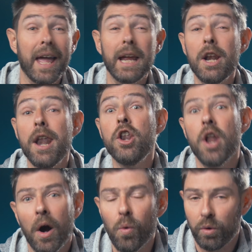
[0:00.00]
they
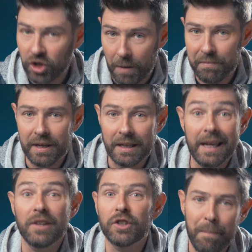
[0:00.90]
know something
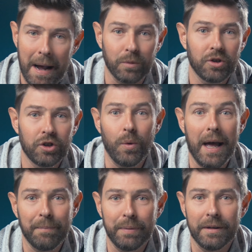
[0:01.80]
is about to
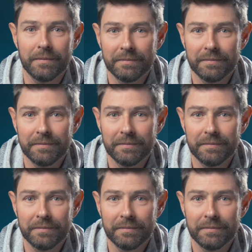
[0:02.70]
happen.